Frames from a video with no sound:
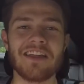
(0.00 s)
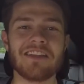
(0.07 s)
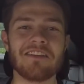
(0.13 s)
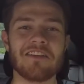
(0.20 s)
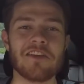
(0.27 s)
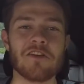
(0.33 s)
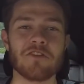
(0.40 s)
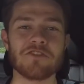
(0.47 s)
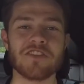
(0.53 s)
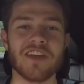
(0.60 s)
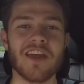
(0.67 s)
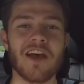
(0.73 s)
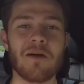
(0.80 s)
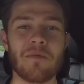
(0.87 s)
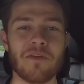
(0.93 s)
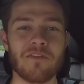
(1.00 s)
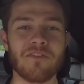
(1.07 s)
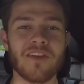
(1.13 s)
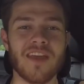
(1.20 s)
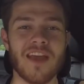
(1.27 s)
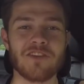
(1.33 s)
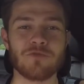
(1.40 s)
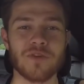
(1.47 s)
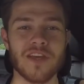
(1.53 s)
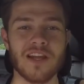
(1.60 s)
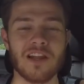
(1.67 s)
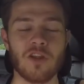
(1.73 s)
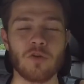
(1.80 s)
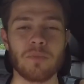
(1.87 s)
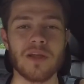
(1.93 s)
years to come, in case we get a
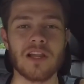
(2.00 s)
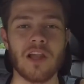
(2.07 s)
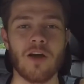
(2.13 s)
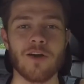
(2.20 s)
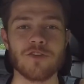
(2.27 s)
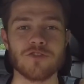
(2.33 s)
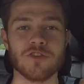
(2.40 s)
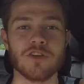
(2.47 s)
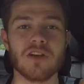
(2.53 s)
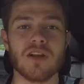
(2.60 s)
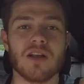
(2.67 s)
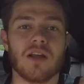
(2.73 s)
little bit larger,